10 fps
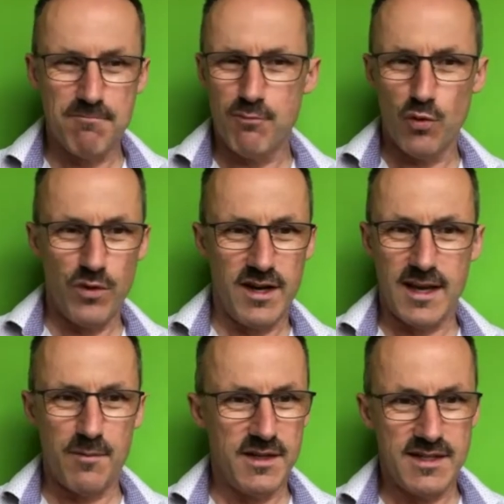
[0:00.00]
More than
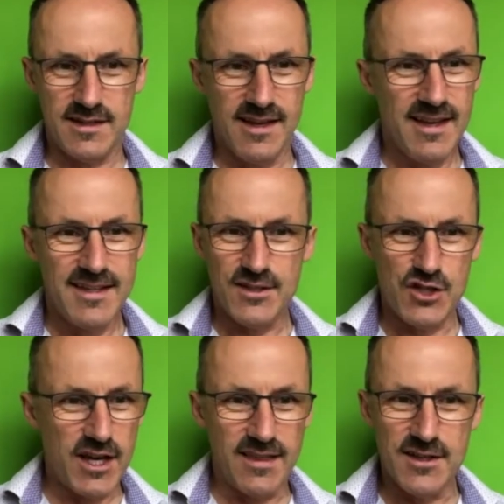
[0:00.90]
happy to
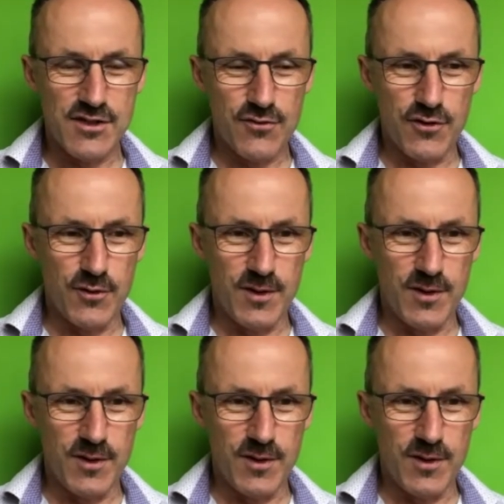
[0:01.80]
chat this through.